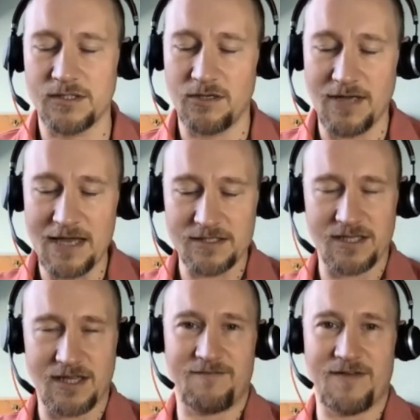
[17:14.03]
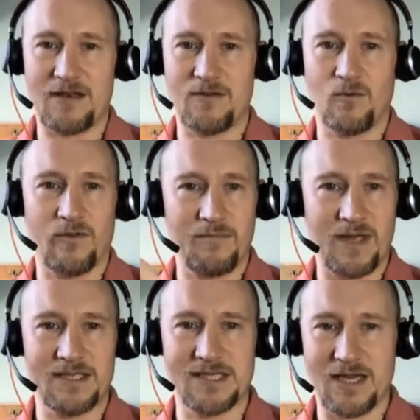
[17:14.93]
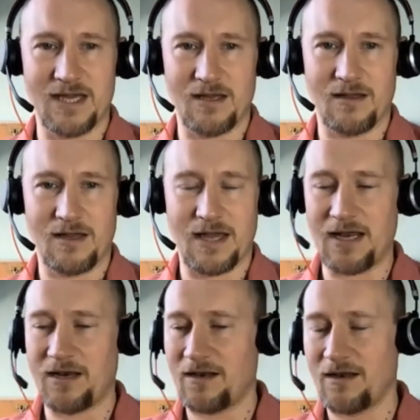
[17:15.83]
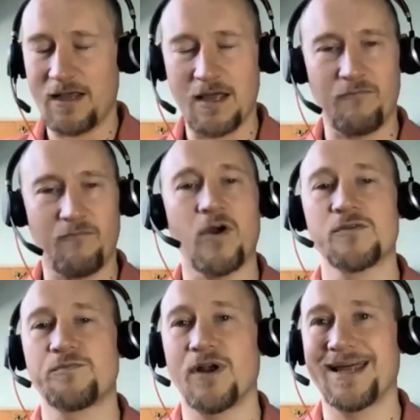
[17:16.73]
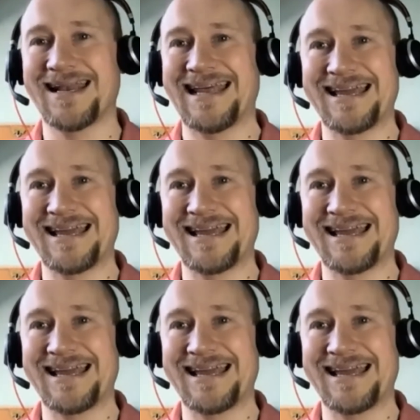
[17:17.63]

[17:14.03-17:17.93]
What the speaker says: You get to the event or the meeting and it goes brilliantly.